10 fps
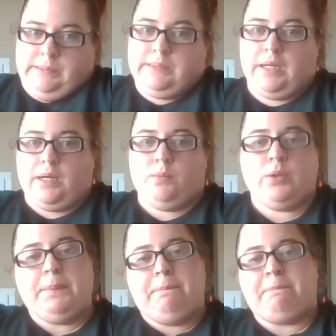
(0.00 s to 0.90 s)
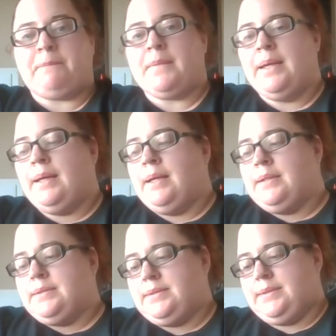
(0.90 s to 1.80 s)
Knock on wood.
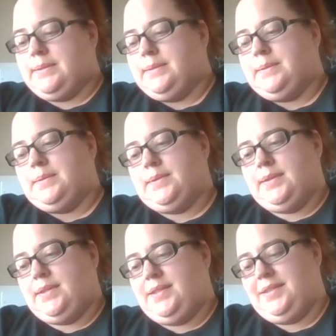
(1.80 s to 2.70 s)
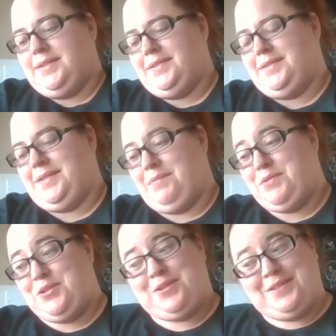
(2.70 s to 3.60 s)
So I'm
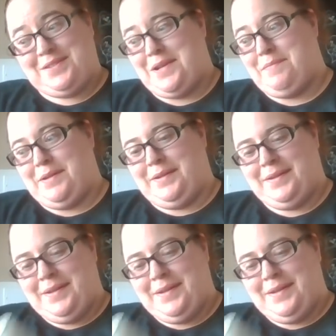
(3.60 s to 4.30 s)
sure it's coming.